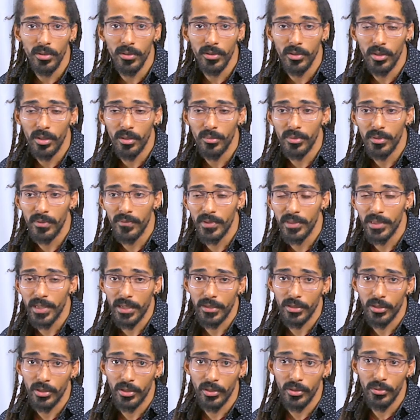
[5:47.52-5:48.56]
terms of his
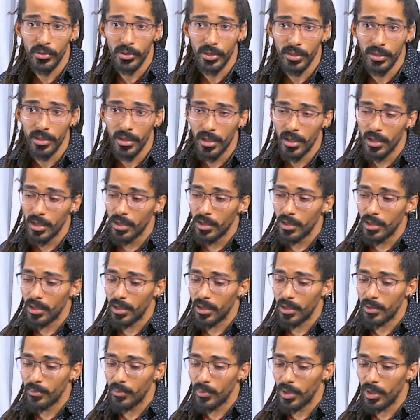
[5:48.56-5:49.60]
execution.
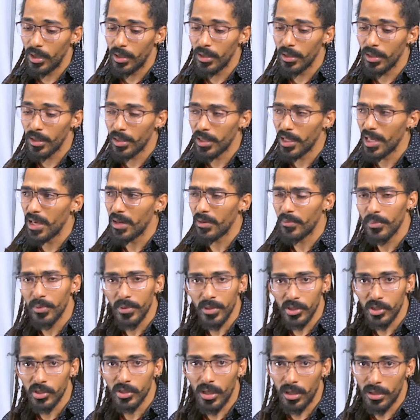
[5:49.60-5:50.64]
But other than that, a really
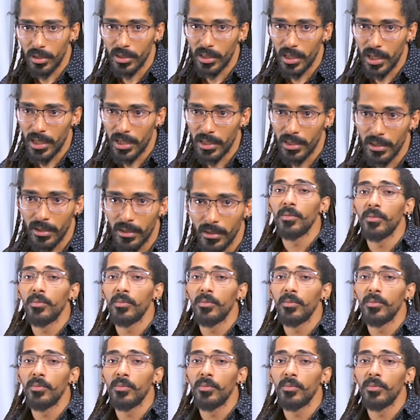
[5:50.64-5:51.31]
solid line.